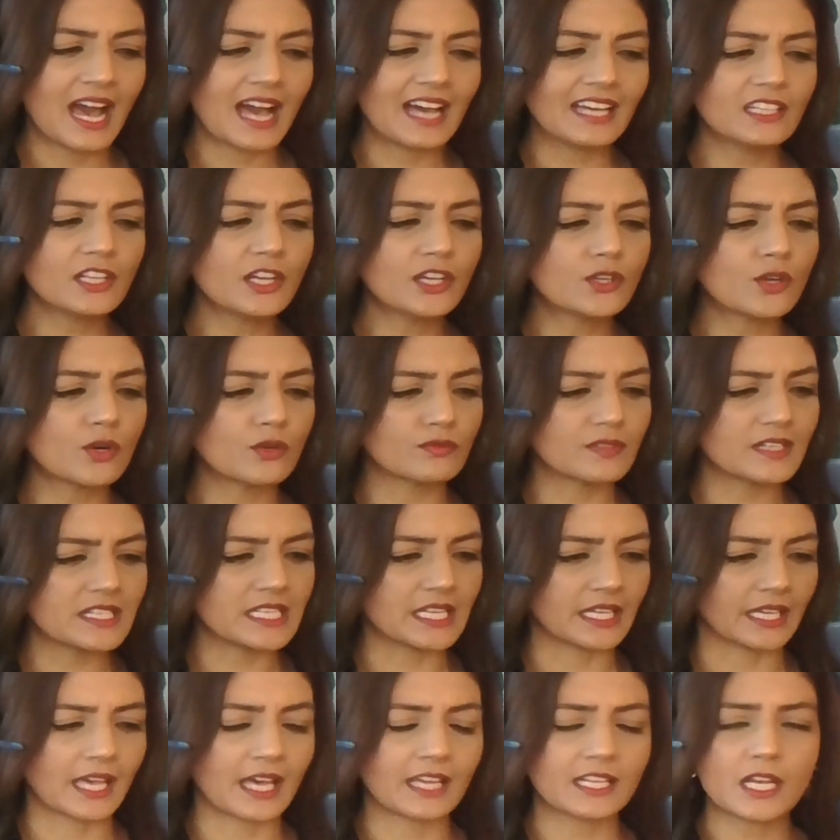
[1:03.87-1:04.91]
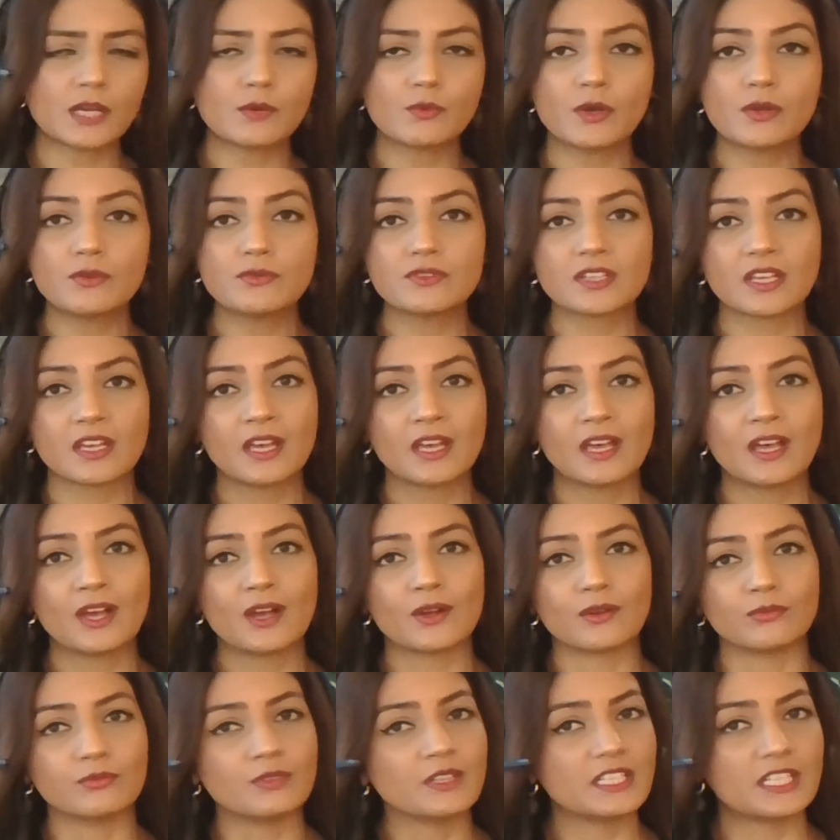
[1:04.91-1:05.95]
and I got reading, and I won't
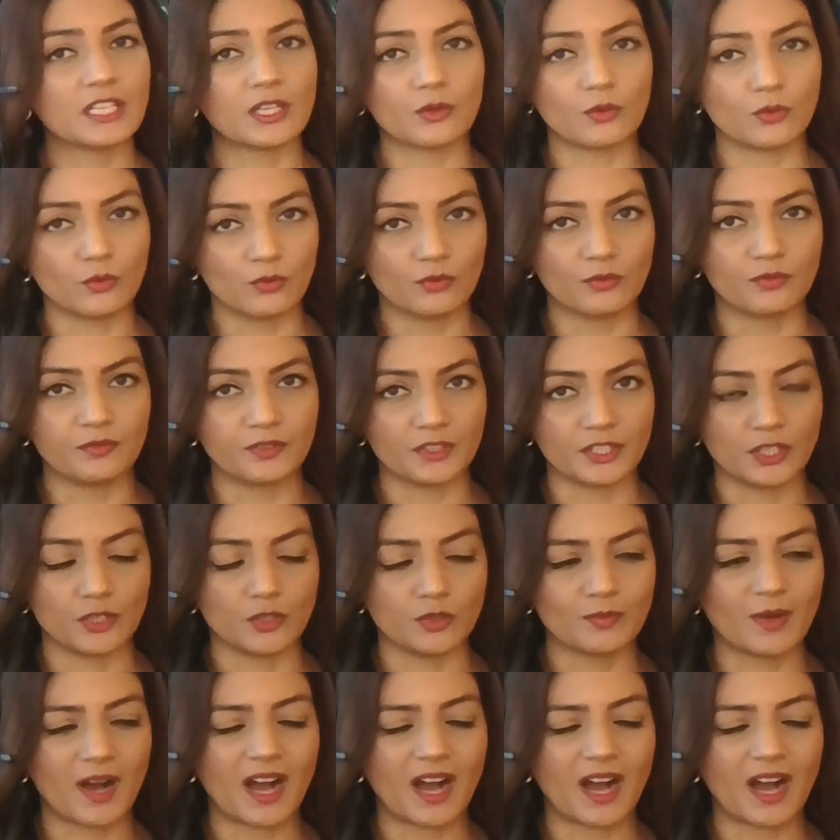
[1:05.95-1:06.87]
read it all for you,